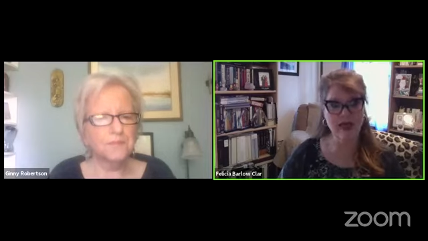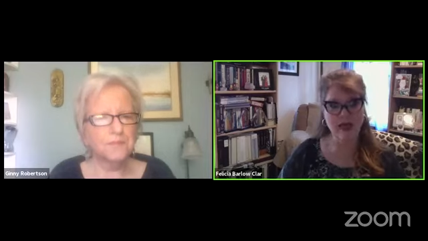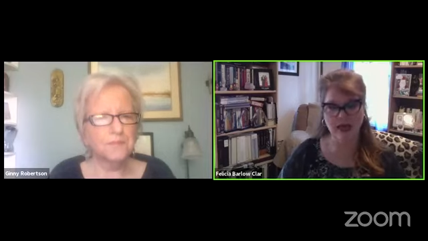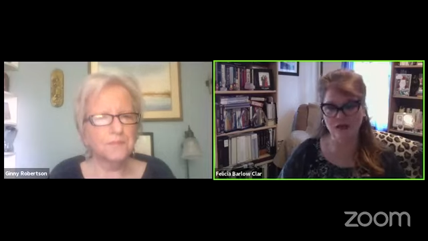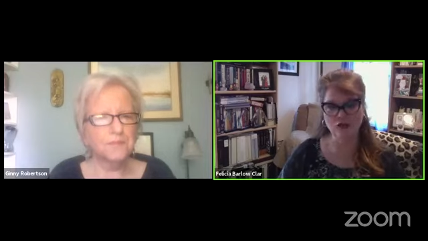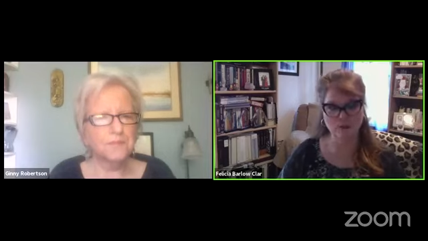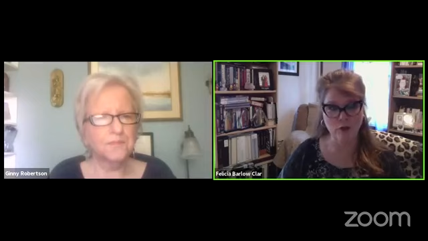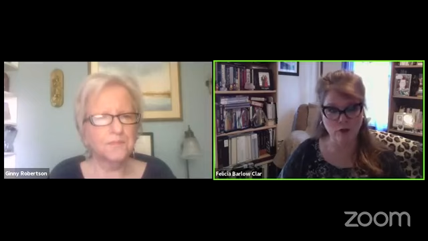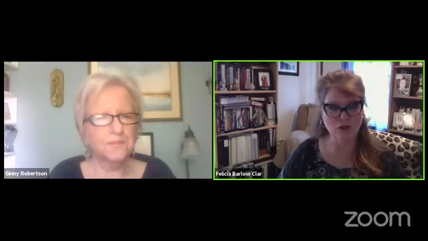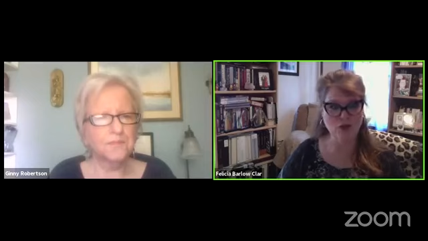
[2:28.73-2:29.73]
Speaker 1: And she
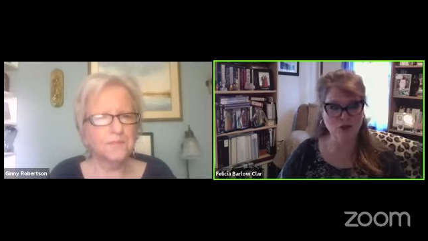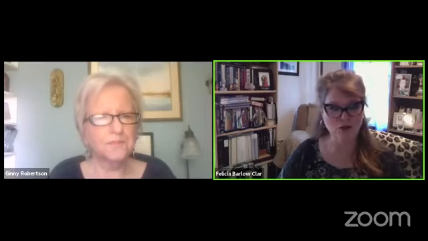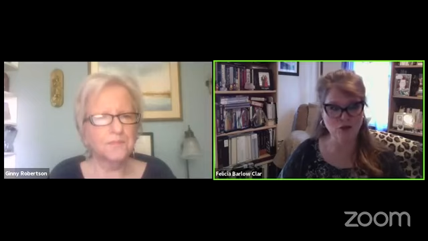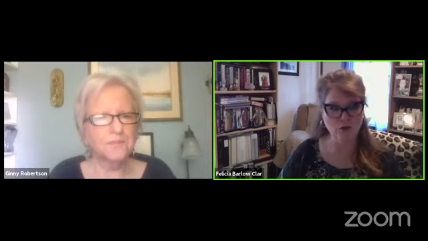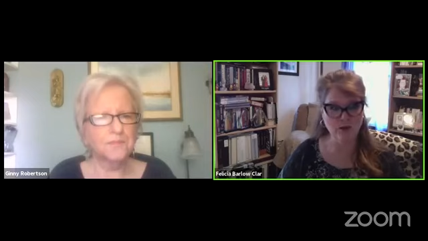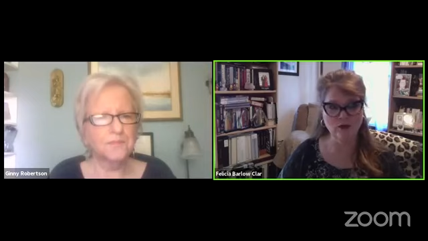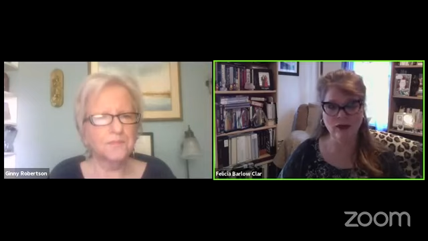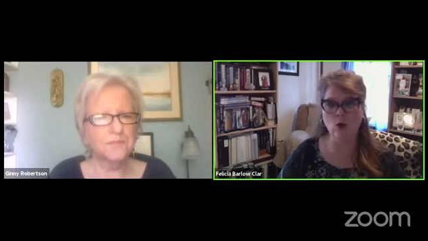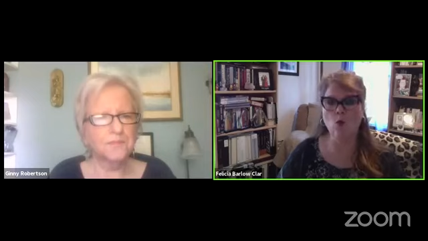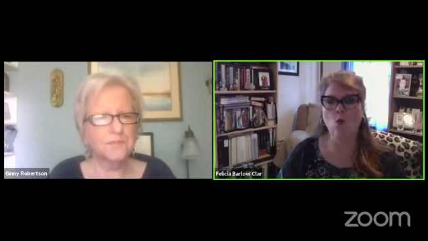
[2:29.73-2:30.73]
posted on Twitter,
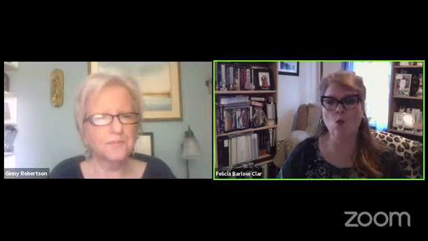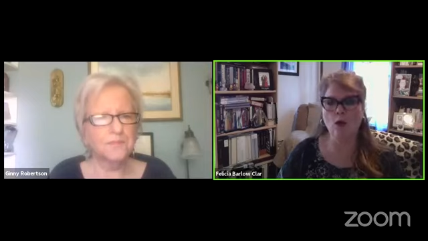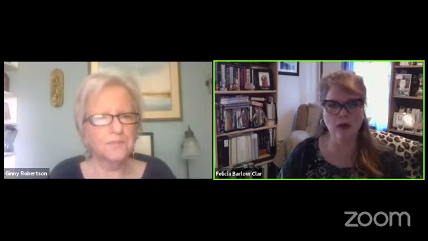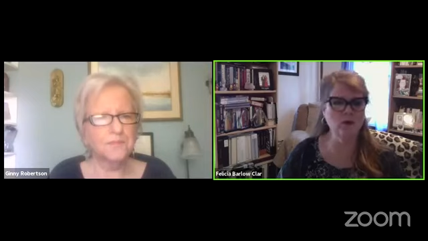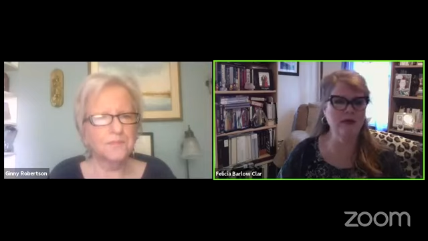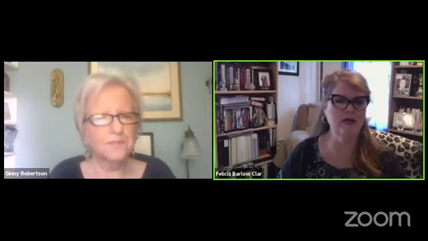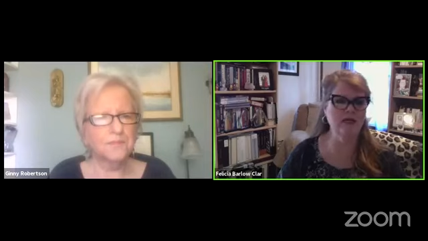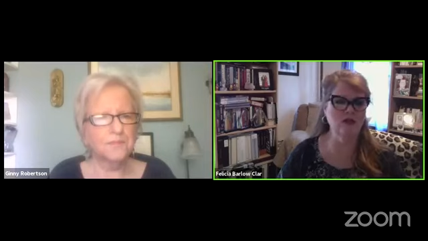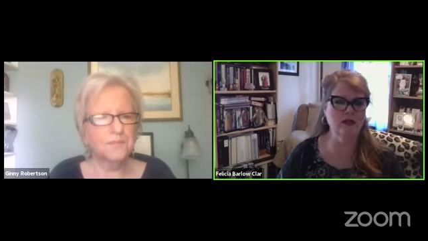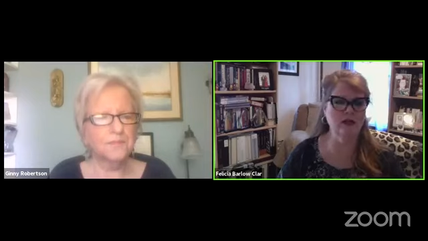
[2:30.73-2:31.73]
like, why are we
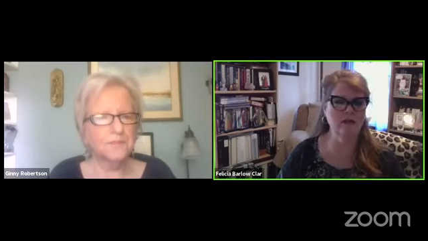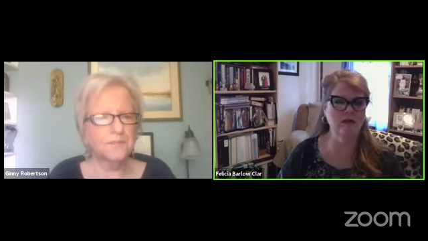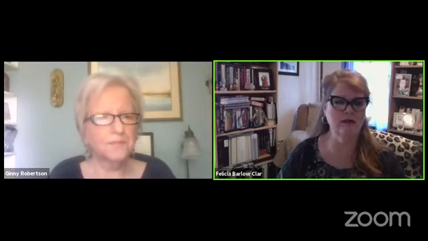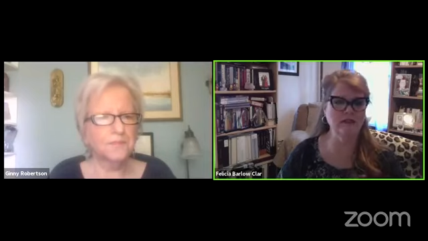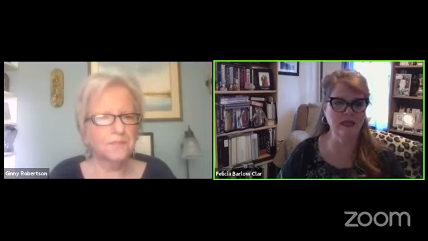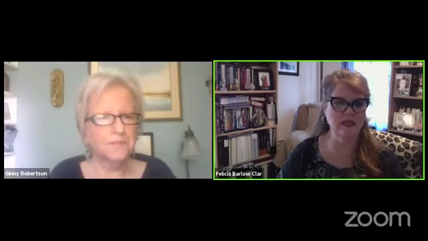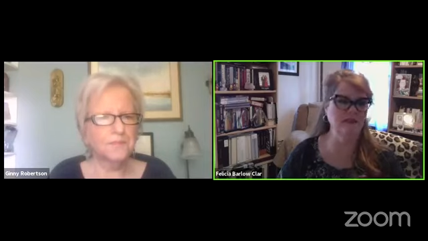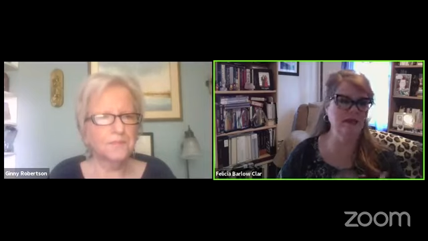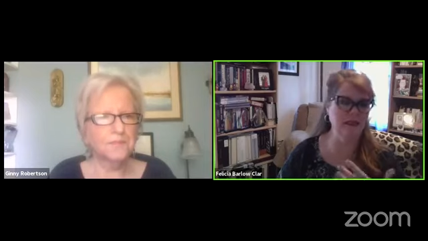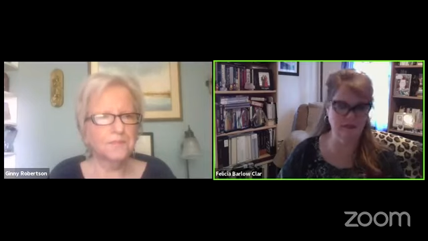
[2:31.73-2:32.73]
not talking about death,
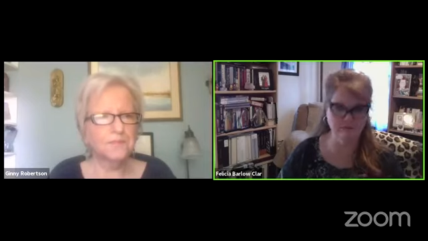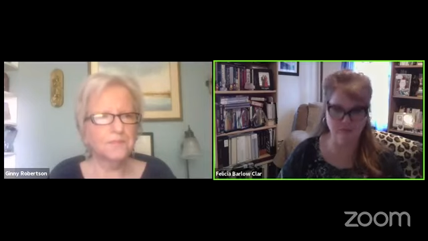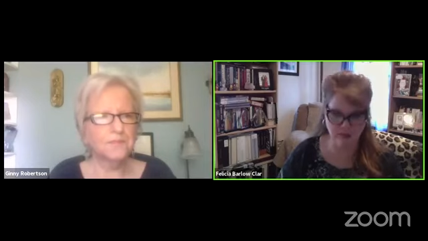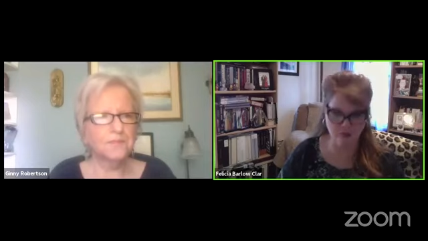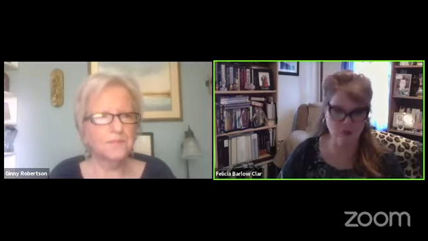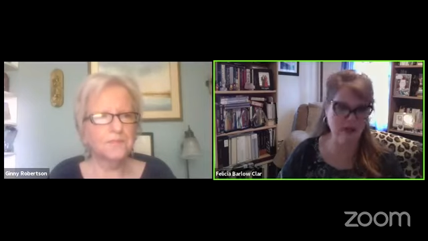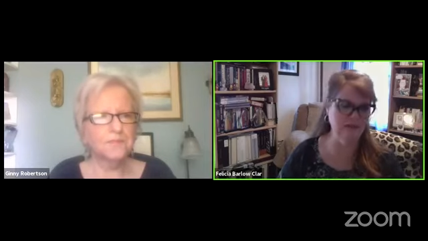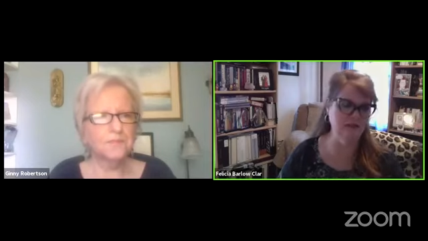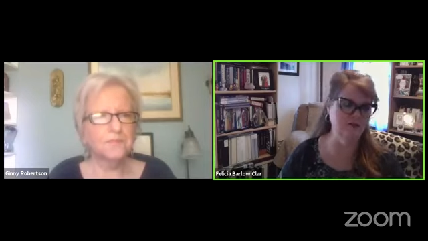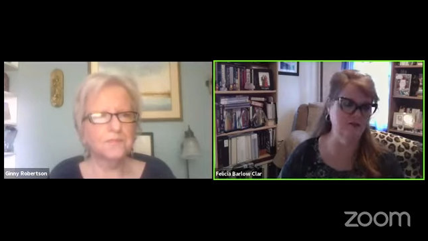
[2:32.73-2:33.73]
like in death
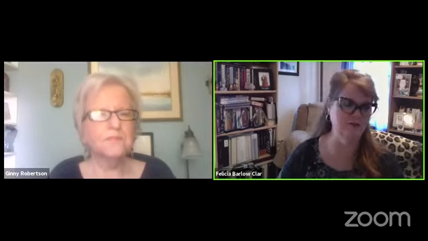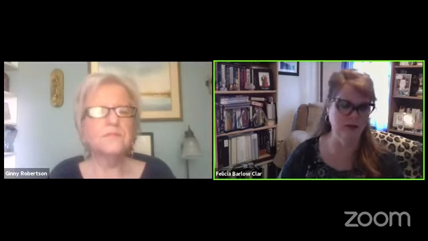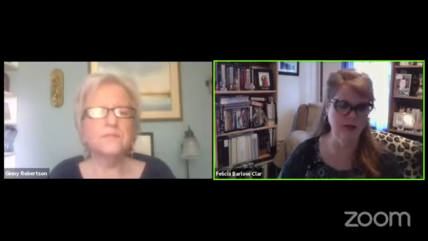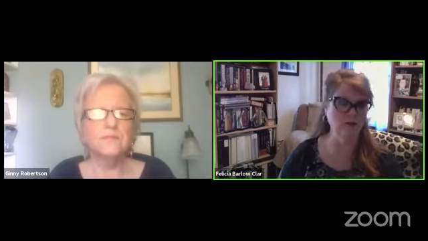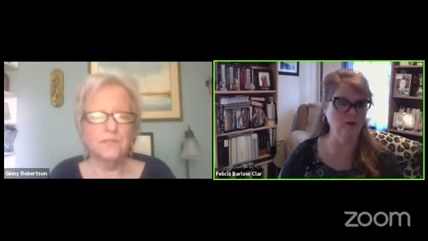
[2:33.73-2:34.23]
positive manner?